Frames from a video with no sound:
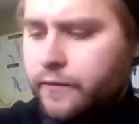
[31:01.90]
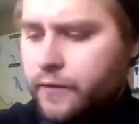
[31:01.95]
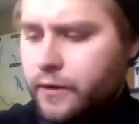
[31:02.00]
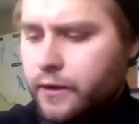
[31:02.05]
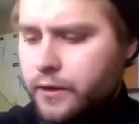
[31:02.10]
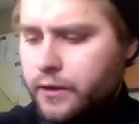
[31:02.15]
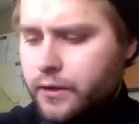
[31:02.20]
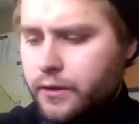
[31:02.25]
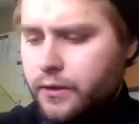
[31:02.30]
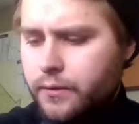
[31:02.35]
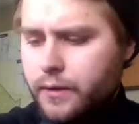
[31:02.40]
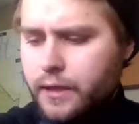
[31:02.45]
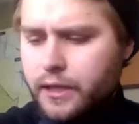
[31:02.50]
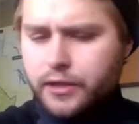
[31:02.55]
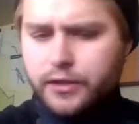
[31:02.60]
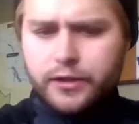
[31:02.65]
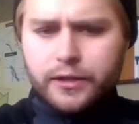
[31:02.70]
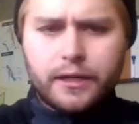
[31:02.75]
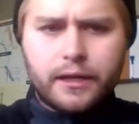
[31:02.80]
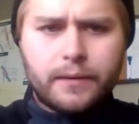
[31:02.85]
my first
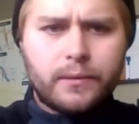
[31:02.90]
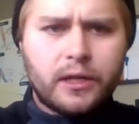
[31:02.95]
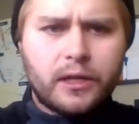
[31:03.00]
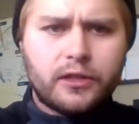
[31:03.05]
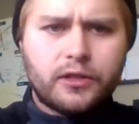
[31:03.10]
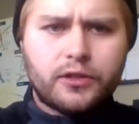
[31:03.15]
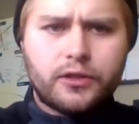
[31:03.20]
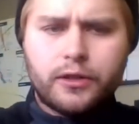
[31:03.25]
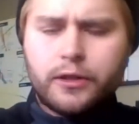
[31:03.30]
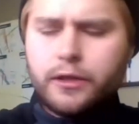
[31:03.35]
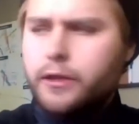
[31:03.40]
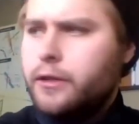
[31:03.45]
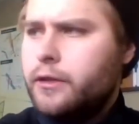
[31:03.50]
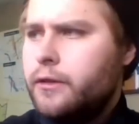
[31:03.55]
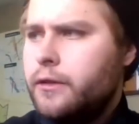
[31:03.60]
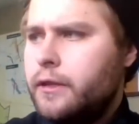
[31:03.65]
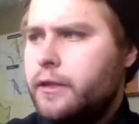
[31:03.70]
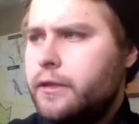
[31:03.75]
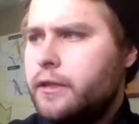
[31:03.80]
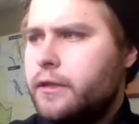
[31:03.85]
question, I'm not sure
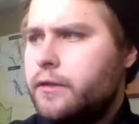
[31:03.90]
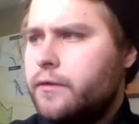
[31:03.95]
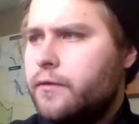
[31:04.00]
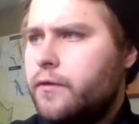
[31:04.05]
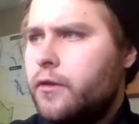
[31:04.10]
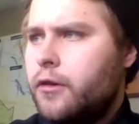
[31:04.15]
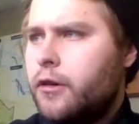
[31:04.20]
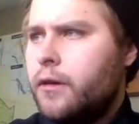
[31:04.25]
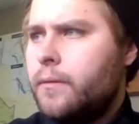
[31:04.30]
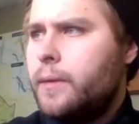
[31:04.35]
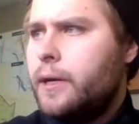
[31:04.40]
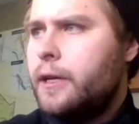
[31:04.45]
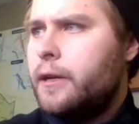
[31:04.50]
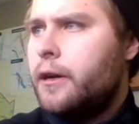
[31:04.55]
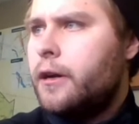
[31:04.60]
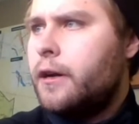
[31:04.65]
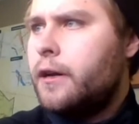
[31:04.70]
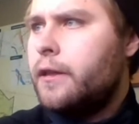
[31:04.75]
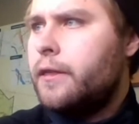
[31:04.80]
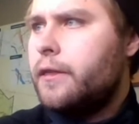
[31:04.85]
who this is for, but
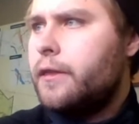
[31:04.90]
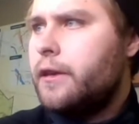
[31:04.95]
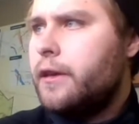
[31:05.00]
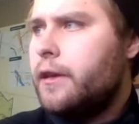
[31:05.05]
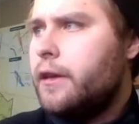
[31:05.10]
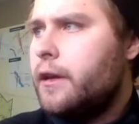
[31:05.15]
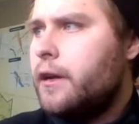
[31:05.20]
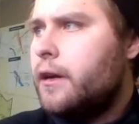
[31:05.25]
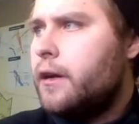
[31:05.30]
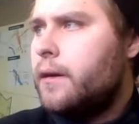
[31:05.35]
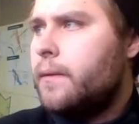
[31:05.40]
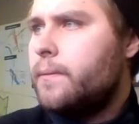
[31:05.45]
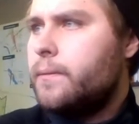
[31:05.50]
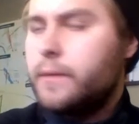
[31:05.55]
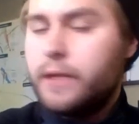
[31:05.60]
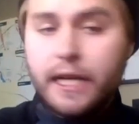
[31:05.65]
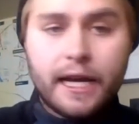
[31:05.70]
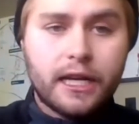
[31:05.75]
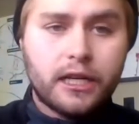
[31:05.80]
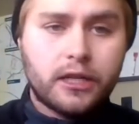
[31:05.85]
on the
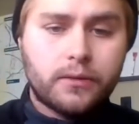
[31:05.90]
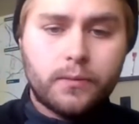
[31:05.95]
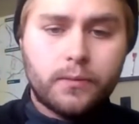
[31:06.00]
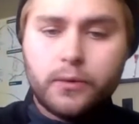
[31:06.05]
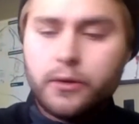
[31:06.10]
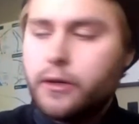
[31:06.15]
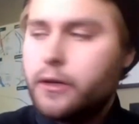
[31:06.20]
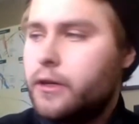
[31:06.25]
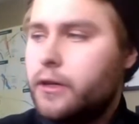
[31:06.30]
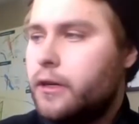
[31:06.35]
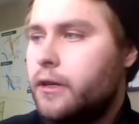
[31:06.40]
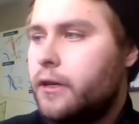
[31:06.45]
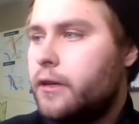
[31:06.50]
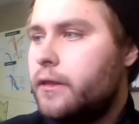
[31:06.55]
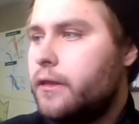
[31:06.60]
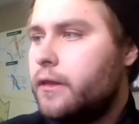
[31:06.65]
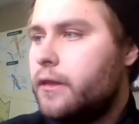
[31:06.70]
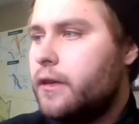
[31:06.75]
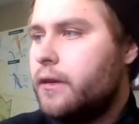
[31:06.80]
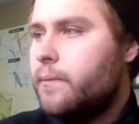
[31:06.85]
dashboard
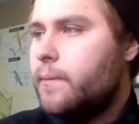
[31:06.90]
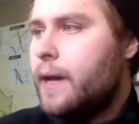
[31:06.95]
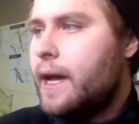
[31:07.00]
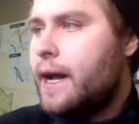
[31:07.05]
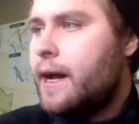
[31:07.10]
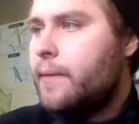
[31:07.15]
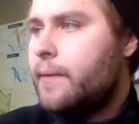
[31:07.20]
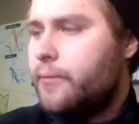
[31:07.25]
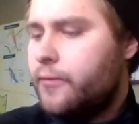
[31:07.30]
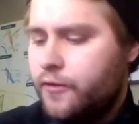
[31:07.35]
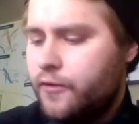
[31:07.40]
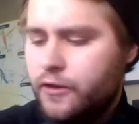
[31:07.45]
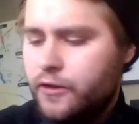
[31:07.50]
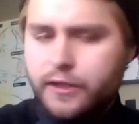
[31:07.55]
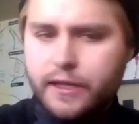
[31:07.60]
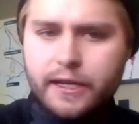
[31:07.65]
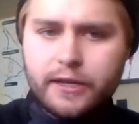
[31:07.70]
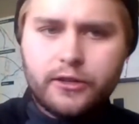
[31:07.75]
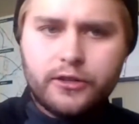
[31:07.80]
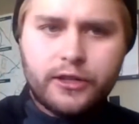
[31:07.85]
on the map for
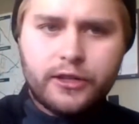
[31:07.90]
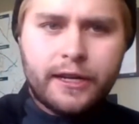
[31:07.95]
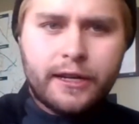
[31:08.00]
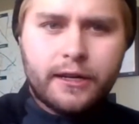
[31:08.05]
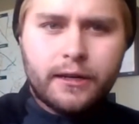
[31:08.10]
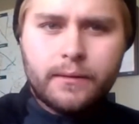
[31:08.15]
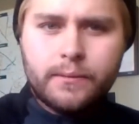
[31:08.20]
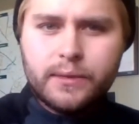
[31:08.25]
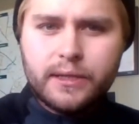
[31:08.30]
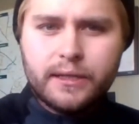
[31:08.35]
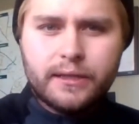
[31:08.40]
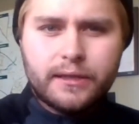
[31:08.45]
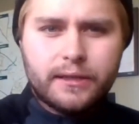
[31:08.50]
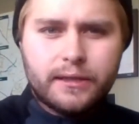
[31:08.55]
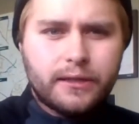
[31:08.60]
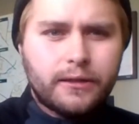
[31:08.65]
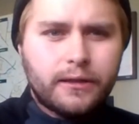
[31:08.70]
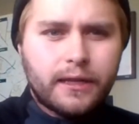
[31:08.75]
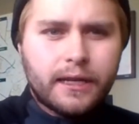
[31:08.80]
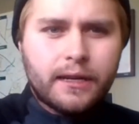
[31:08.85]
St. Jacobs, it's
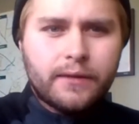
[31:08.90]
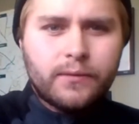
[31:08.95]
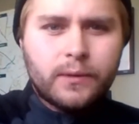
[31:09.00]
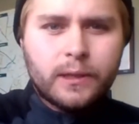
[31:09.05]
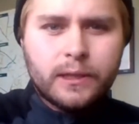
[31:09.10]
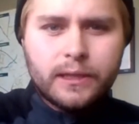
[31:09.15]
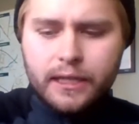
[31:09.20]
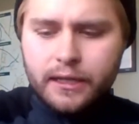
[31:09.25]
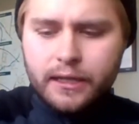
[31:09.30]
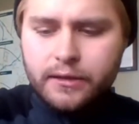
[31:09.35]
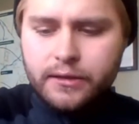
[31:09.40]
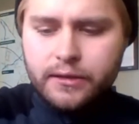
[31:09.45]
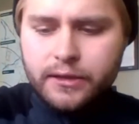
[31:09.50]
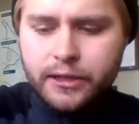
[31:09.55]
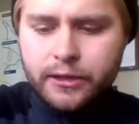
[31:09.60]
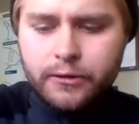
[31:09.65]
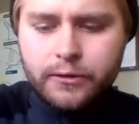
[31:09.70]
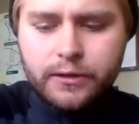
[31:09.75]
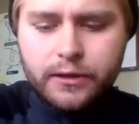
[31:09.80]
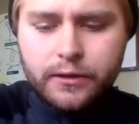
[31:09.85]
still labeled
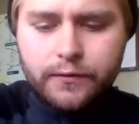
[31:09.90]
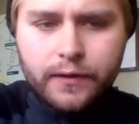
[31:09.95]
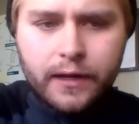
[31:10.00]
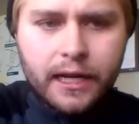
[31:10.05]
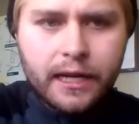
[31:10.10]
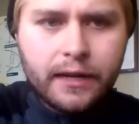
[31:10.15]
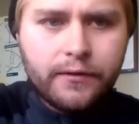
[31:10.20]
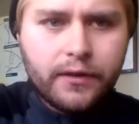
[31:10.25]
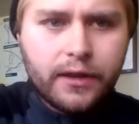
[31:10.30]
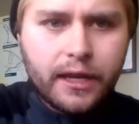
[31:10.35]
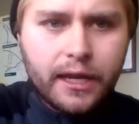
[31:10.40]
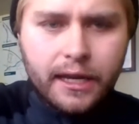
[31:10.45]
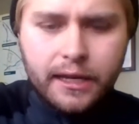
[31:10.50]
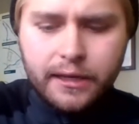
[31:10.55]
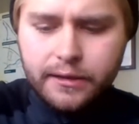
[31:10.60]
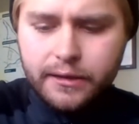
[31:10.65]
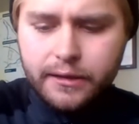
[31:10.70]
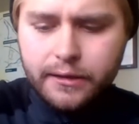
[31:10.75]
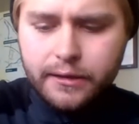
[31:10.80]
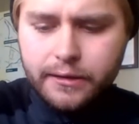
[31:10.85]
0 to 5
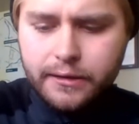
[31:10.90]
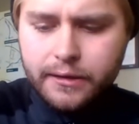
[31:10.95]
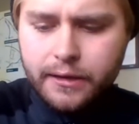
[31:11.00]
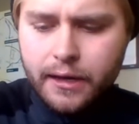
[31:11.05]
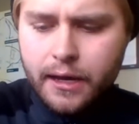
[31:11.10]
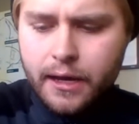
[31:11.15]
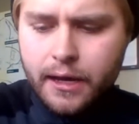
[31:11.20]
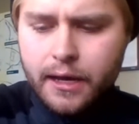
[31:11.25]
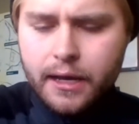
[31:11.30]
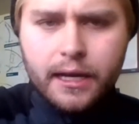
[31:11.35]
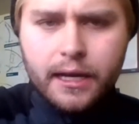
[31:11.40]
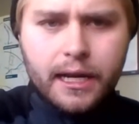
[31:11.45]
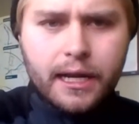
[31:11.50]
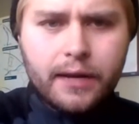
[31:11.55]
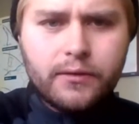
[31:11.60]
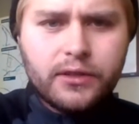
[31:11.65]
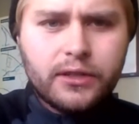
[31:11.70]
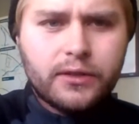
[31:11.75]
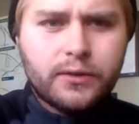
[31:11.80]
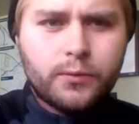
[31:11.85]
cases.
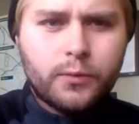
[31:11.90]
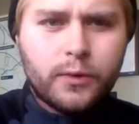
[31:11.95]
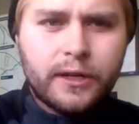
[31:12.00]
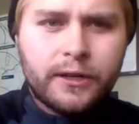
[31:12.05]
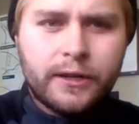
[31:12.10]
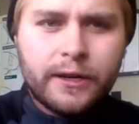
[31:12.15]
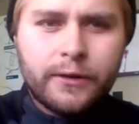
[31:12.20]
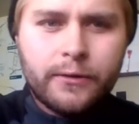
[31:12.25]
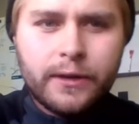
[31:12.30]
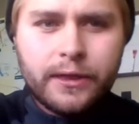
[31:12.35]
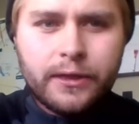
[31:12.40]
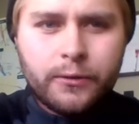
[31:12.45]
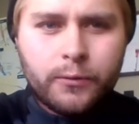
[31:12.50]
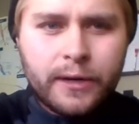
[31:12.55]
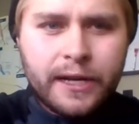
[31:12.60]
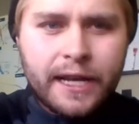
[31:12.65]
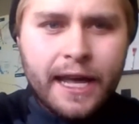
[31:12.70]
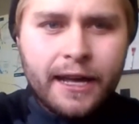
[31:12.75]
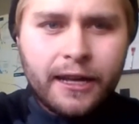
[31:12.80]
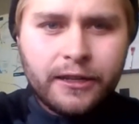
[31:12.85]
I was just wondering what the
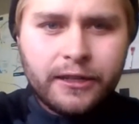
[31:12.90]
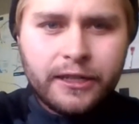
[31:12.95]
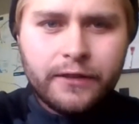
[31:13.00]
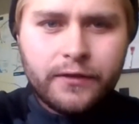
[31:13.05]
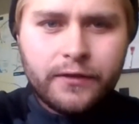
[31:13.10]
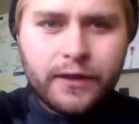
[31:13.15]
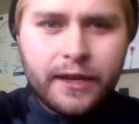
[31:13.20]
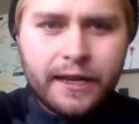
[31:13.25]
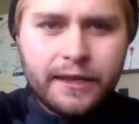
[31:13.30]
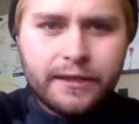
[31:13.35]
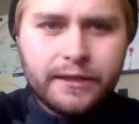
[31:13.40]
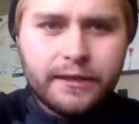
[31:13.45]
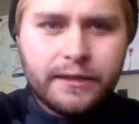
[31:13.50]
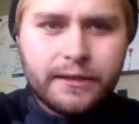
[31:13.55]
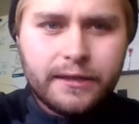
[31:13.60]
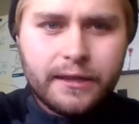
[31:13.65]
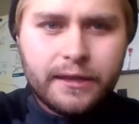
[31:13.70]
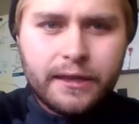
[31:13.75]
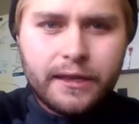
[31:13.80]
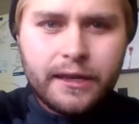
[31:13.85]
reality of
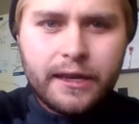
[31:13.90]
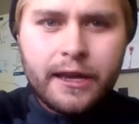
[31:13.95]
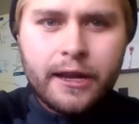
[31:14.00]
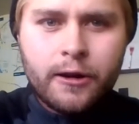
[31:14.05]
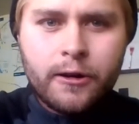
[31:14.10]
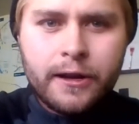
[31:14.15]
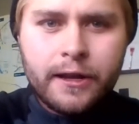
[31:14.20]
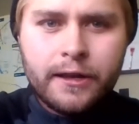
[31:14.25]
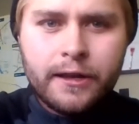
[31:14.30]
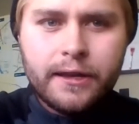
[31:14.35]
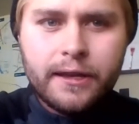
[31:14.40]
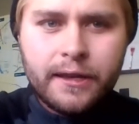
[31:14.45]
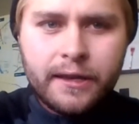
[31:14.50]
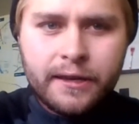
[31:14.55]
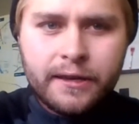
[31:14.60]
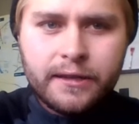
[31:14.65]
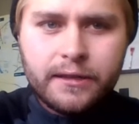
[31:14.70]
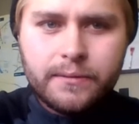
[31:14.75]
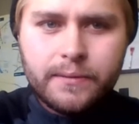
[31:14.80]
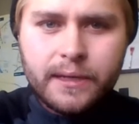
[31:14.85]
cases in the area
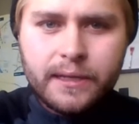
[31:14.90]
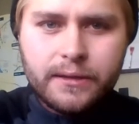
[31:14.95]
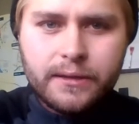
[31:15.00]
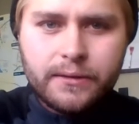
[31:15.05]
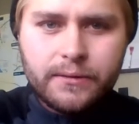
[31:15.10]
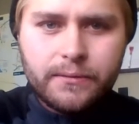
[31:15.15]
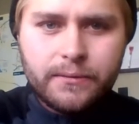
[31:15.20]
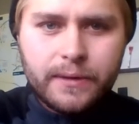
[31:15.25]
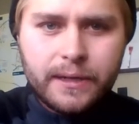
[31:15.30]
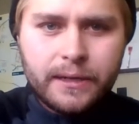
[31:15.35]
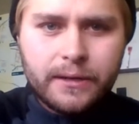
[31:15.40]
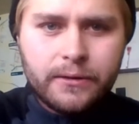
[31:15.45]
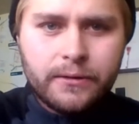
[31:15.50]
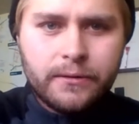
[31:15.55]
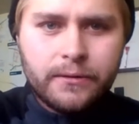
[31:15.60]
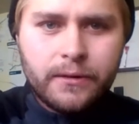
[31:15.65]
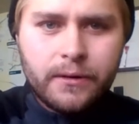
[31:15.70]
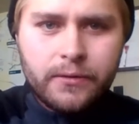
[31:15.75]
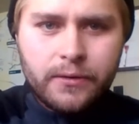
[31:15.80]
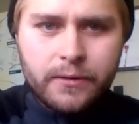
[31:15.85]
is, because we
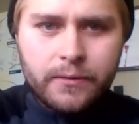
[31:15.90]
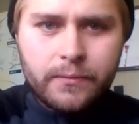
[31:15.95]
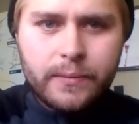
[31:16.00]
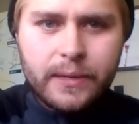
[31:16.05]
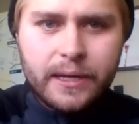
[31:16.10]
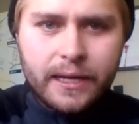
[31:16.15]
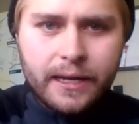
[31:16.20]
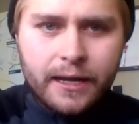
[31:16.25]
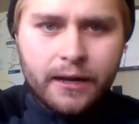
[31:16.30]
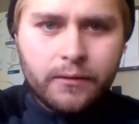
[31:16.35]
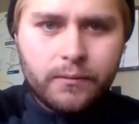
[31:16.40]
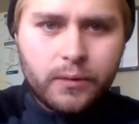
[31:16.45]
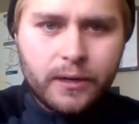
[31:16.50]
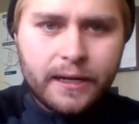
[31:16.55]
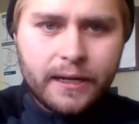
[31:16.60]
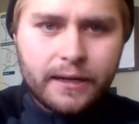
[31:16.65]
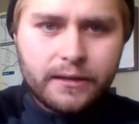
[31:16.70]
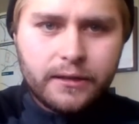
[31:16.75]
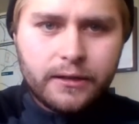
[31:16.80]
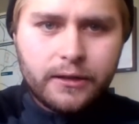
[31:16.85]
know the big
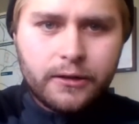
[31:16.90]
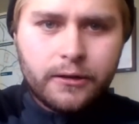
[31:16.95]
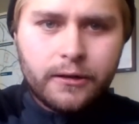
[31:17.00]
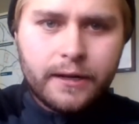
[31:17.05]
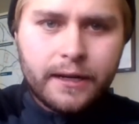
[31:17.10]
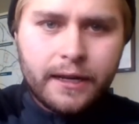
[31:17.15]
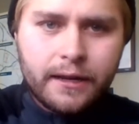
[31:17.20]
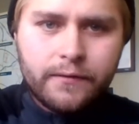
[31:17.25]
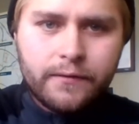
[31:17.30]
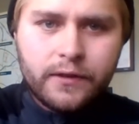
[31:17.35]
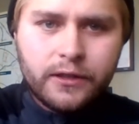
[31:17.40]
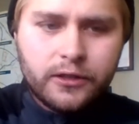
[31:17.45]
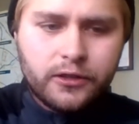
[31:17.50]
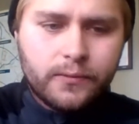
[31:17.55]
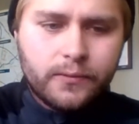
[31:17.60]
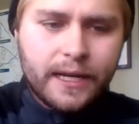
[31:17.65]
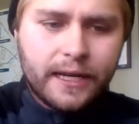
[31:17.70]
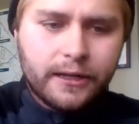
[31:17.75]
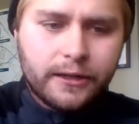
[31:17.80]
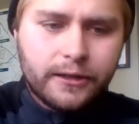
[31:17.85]
outbreaks occurring at
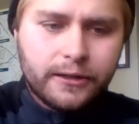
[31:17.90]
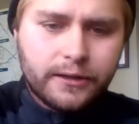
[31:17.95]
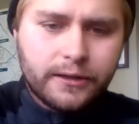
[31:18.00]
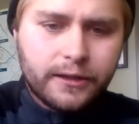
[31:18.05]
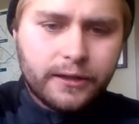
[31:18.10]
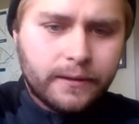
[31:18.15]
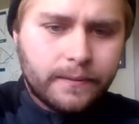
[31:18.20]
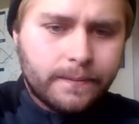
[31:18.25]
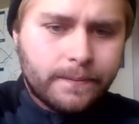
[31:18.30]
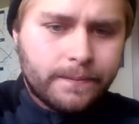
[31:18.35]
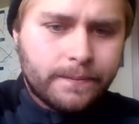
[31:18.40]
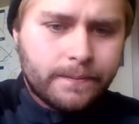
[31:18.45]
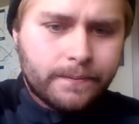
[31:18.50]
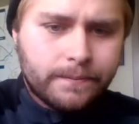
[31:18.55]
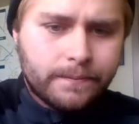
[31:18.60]
Village Manor still.